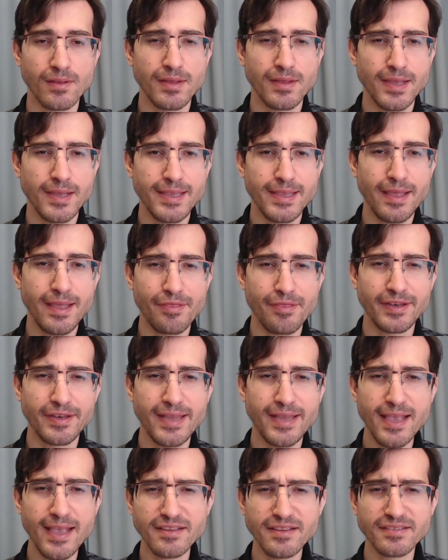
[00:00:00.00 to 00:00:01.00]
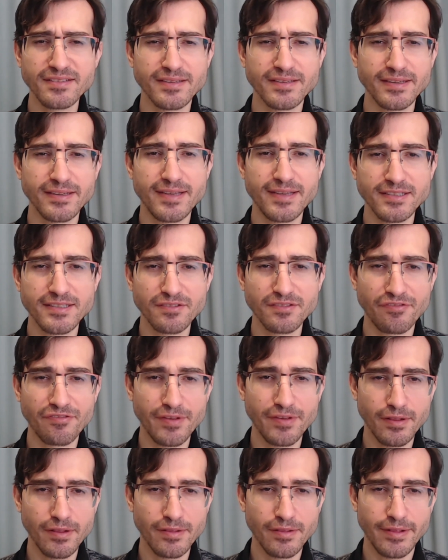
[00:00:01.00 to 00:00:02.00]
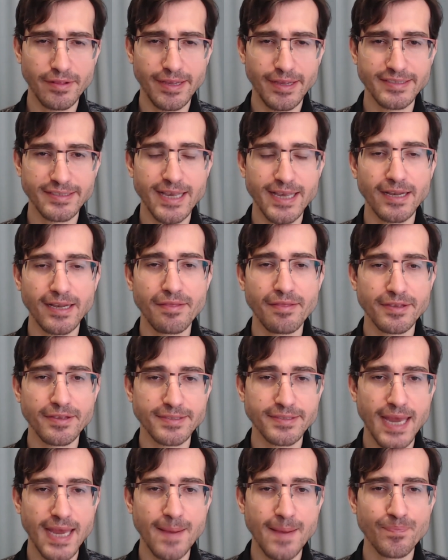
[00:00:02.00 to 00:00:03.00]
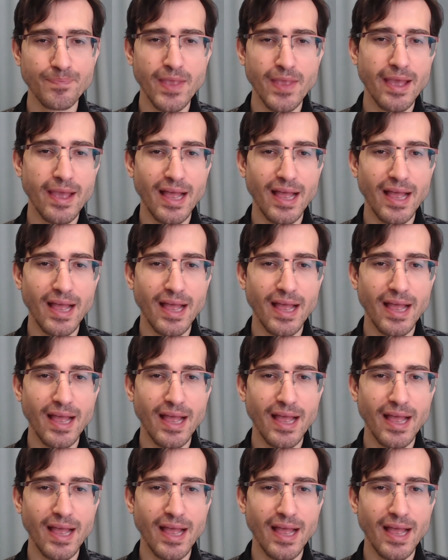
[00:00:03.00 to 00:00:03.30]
Yeah, the taste doesn't feel exactly the same.